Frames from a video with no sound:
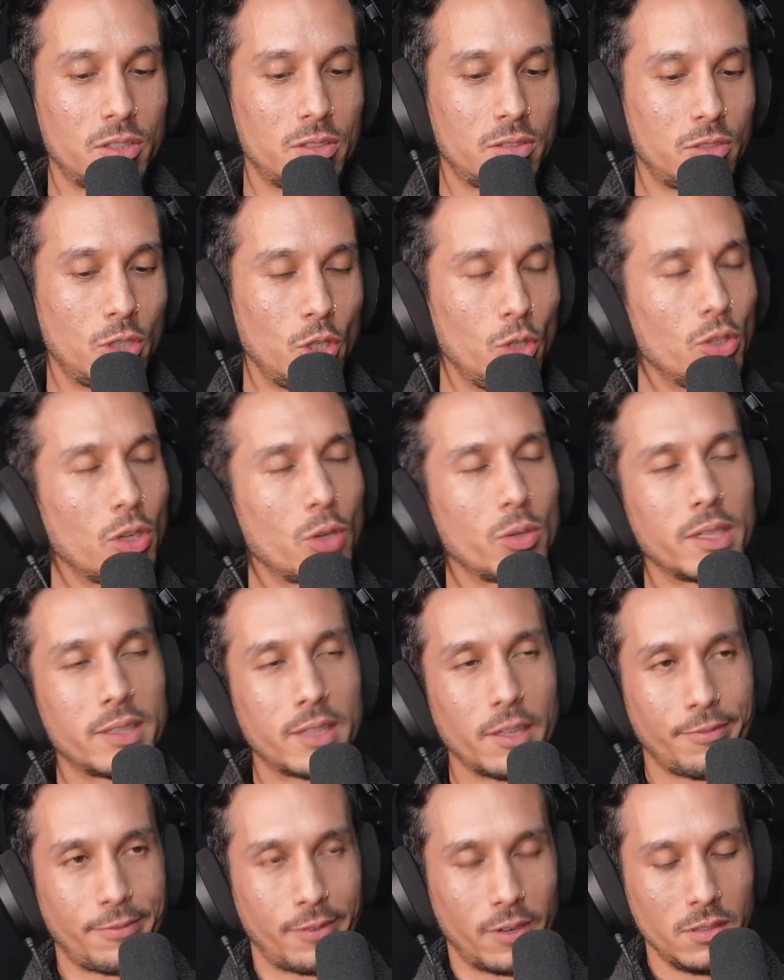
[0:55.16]
Do you know the
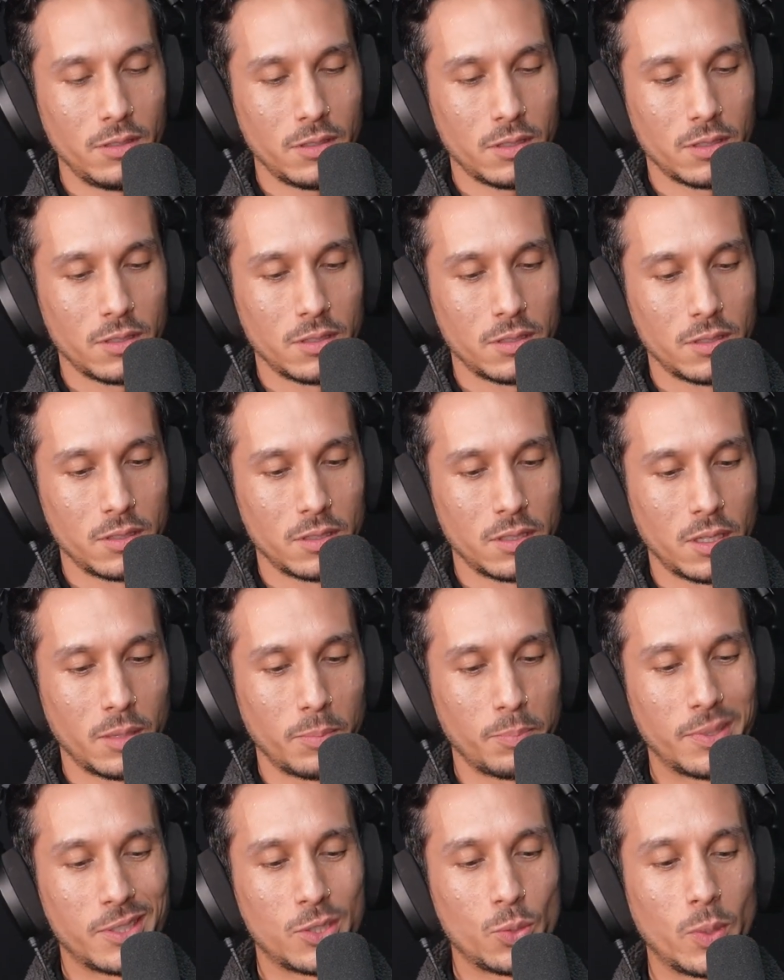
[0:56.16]
difference
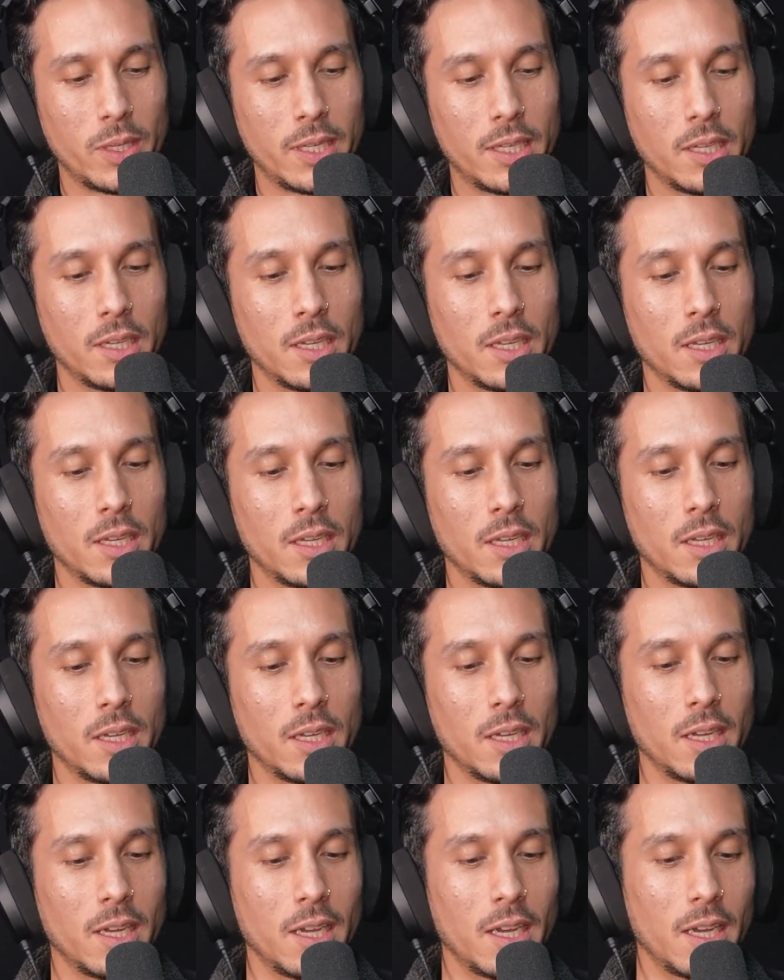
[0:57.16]
between
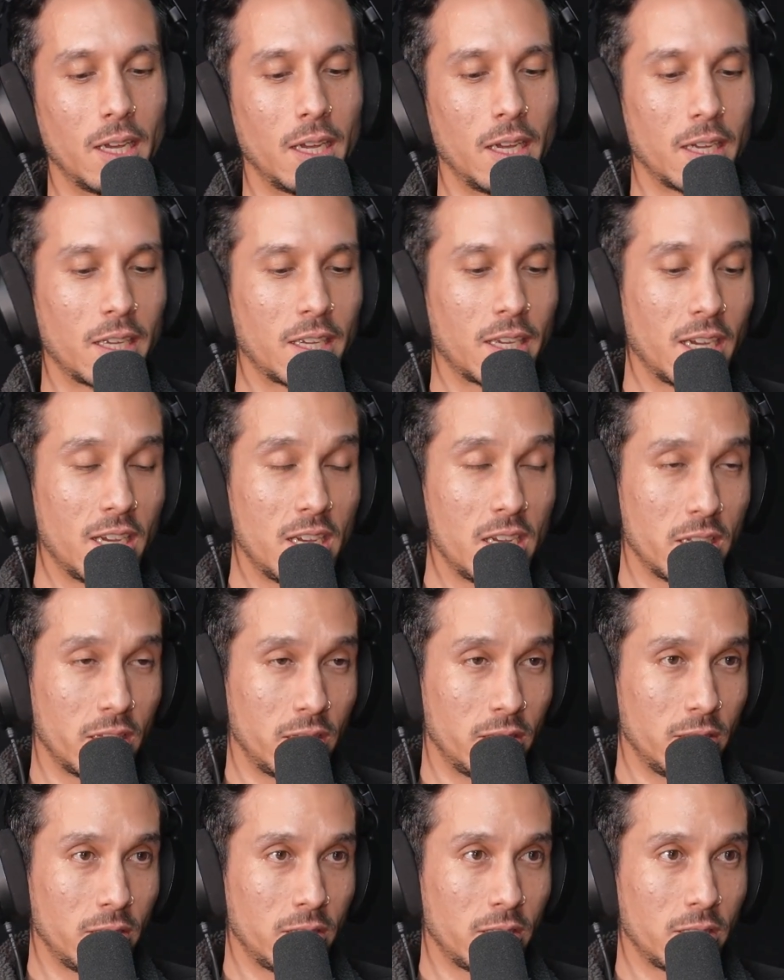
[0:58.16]

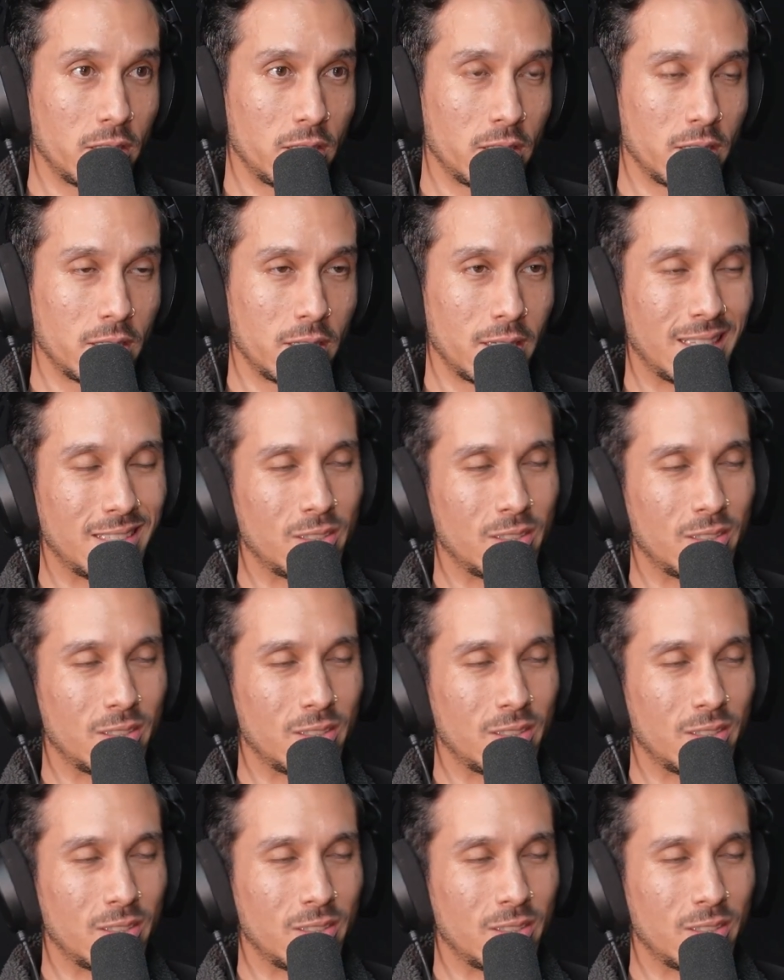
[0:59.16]
curtains and